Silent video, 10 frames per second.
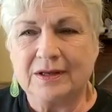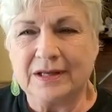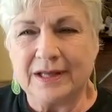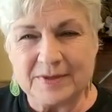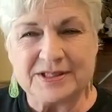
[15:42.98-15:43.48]

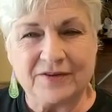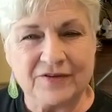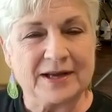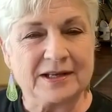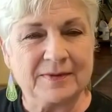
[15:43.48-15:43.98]
let me see if
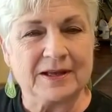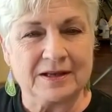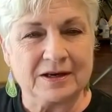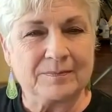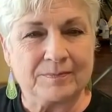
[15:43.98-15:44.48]
I can
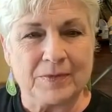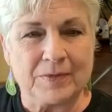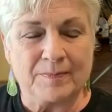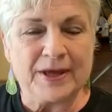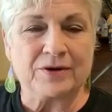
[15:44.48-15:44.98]
get a,
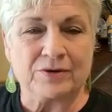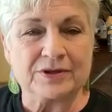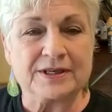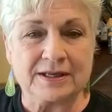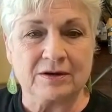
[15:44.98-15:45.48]
a better
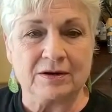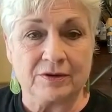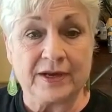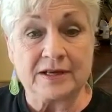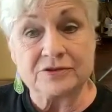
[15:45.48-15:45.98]
deal
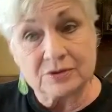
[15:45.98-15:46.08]
on that.